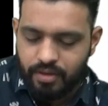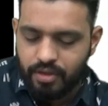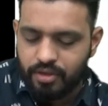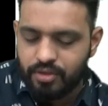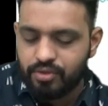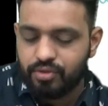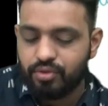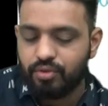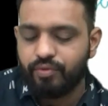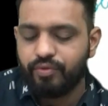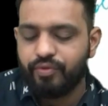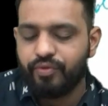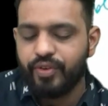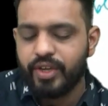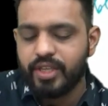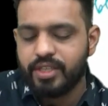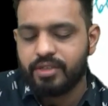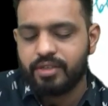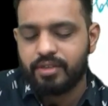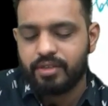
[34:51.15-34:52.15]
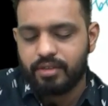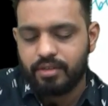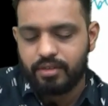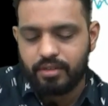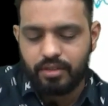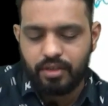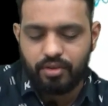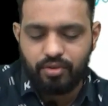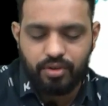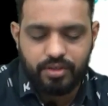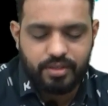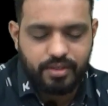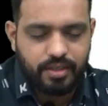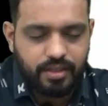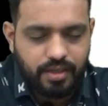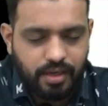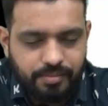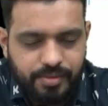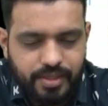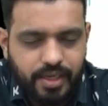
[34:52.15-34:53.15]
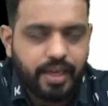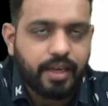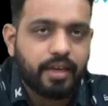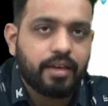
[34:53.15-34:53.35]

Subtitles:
So the question comes like,